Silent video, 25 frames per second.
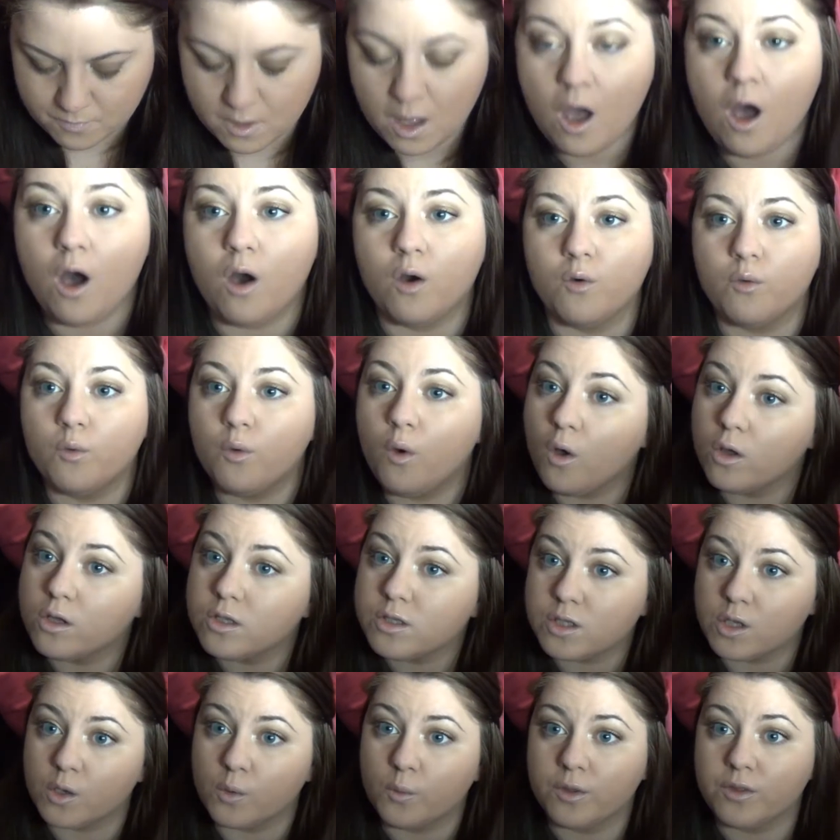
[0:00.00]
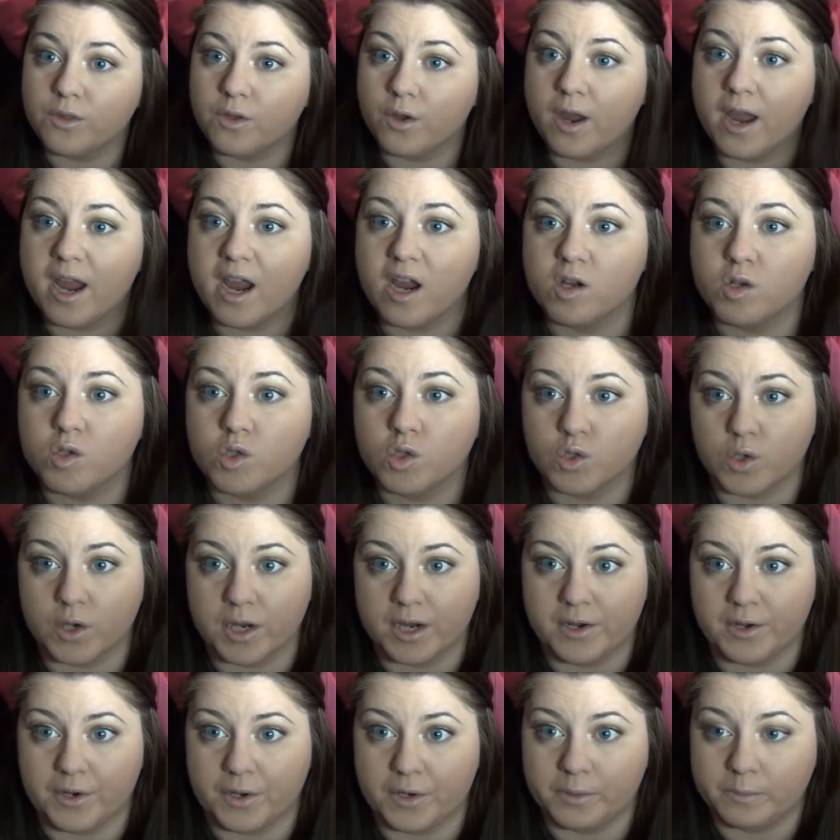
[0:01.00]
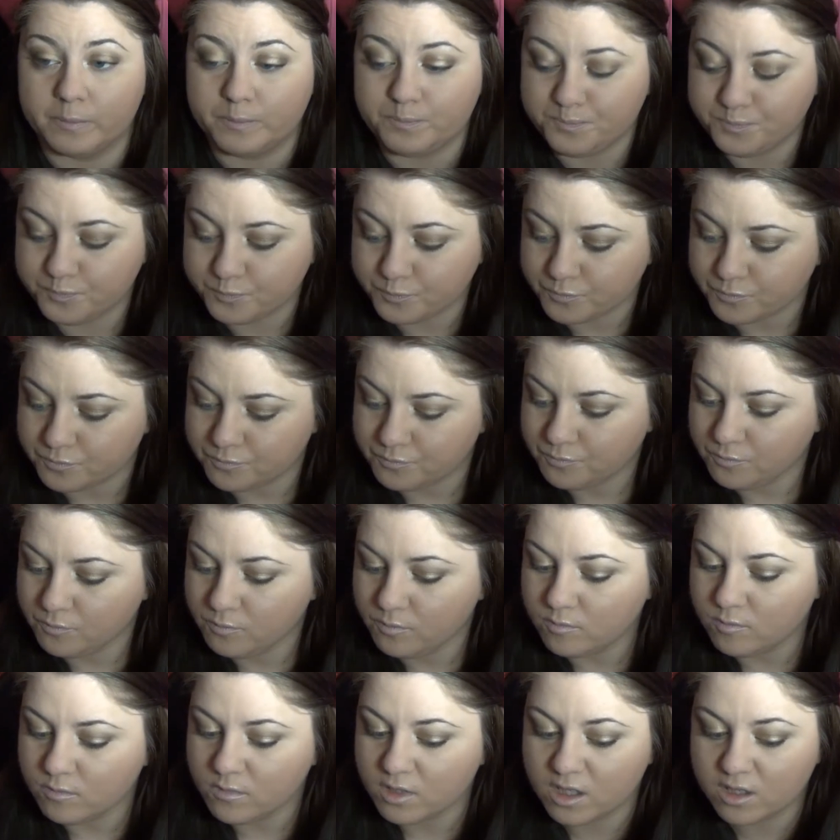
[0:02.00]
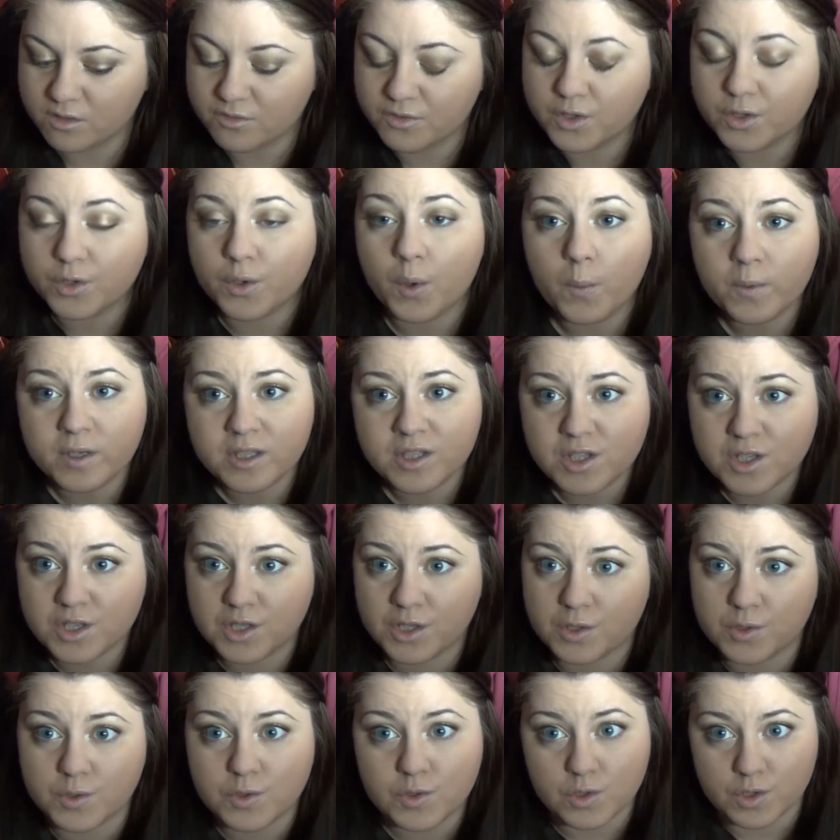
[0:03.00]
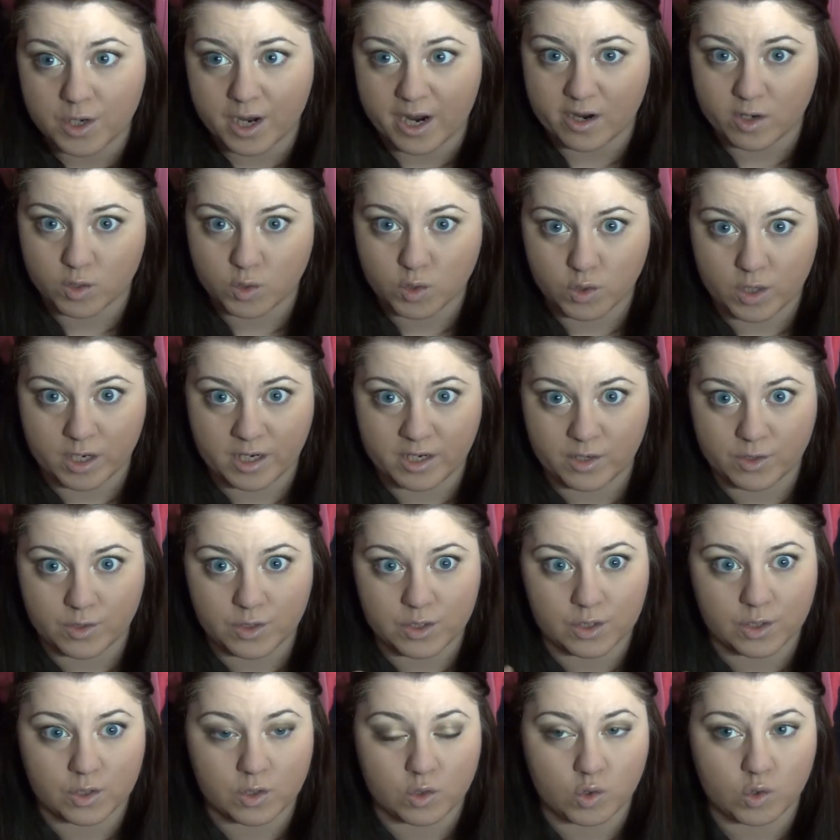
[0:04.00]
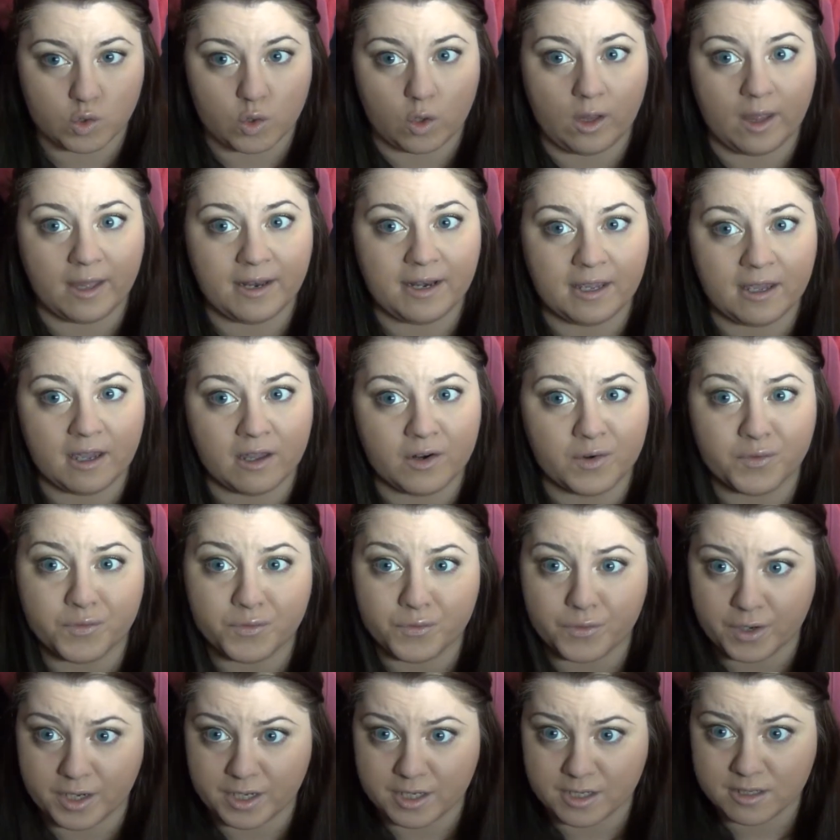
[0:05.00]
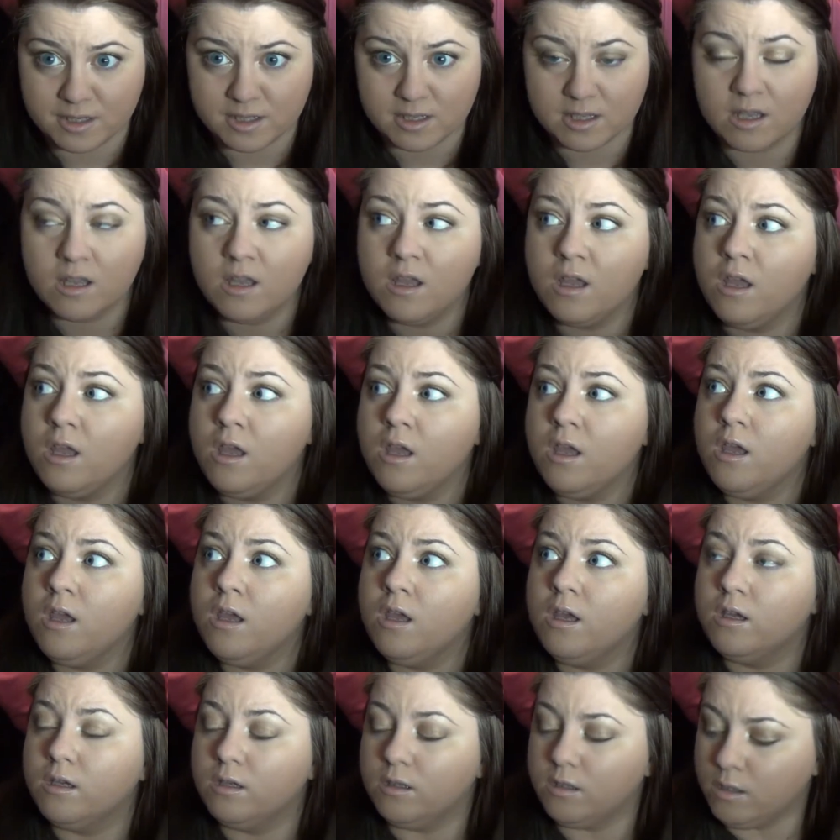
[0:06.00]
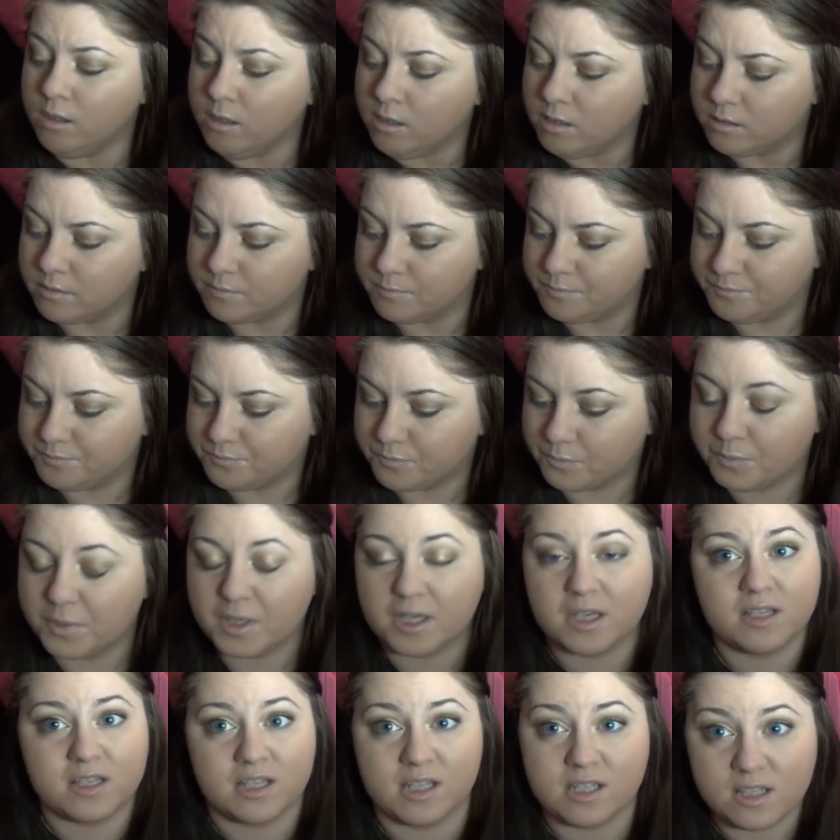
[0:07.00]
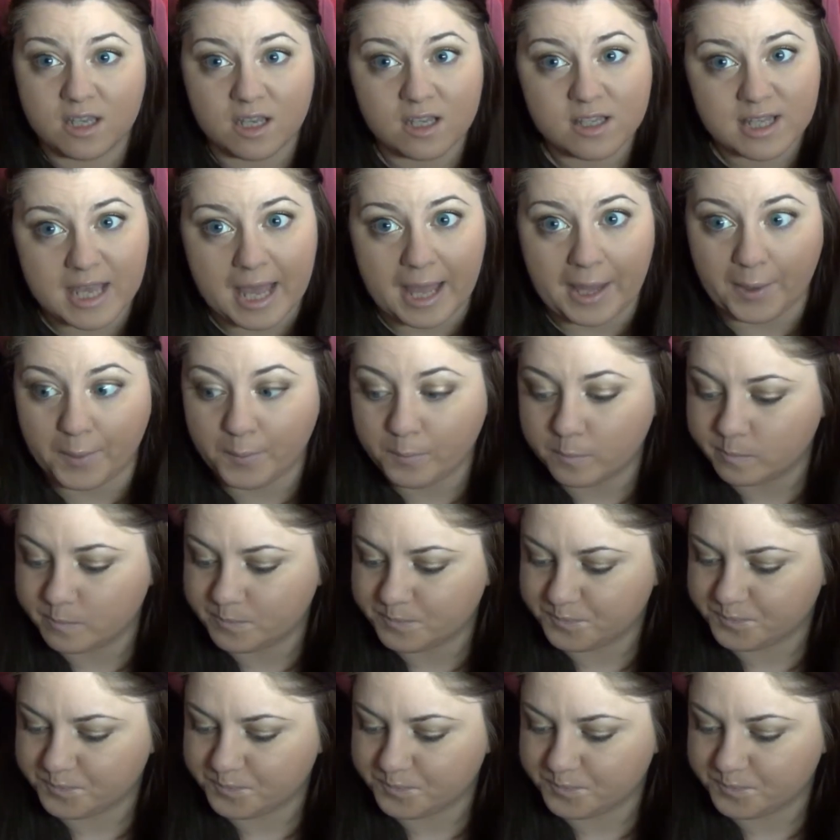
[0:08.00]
Oh, also with your hair straightener, if you're going to use your hair straightener to control any kind of frizz, because it does help,